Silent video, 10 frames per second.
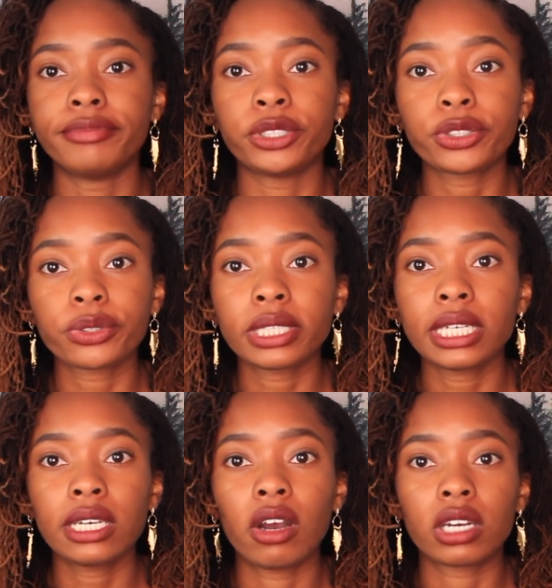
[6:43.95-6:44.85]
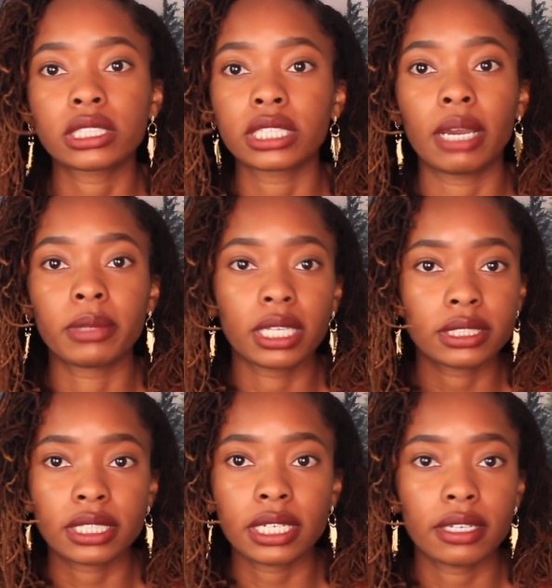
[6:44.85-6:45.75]
Usually, honestly, I'm
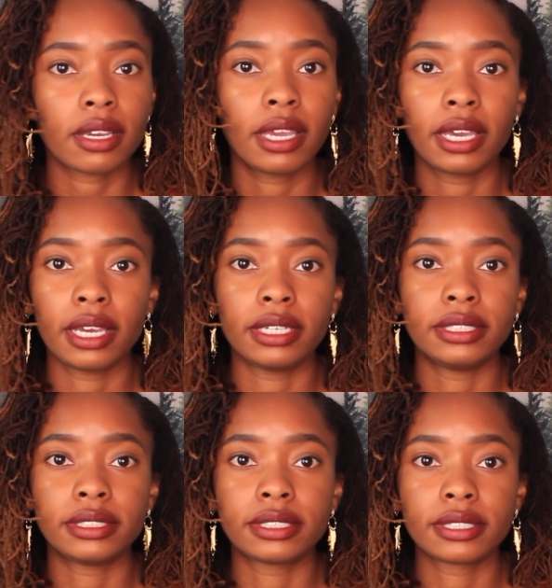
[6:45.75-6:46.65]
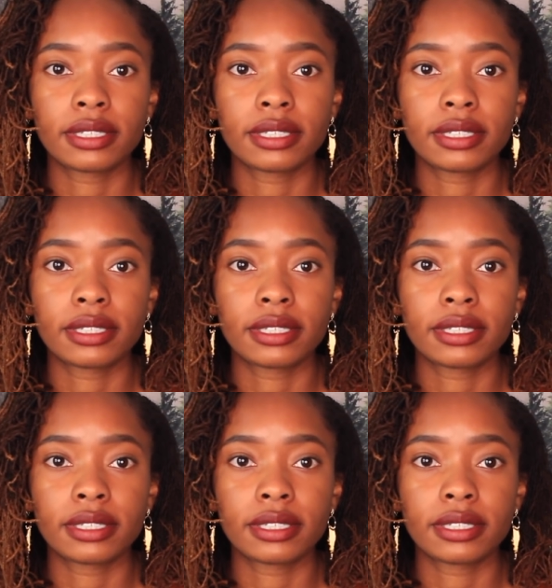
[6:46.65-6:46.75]
lazy and